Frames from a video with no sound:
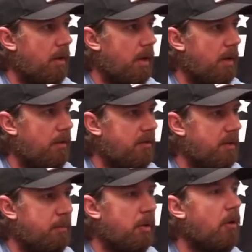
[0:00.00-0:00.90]

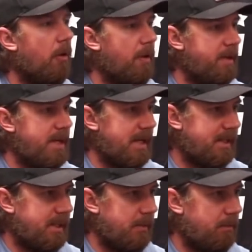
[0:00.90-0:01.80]
There's a book called the
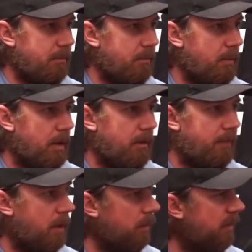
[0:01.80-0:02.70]
DSM. I
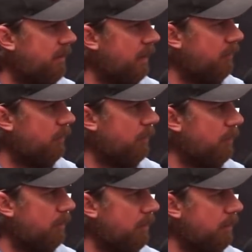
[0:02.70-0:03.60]
forget what it stands for.
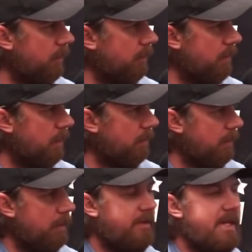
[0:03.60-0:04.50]
Bert, you might remember,
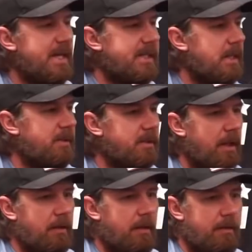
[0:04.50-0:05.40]
but the DSM is
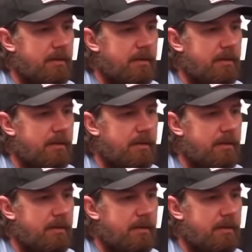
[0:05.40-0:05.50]
like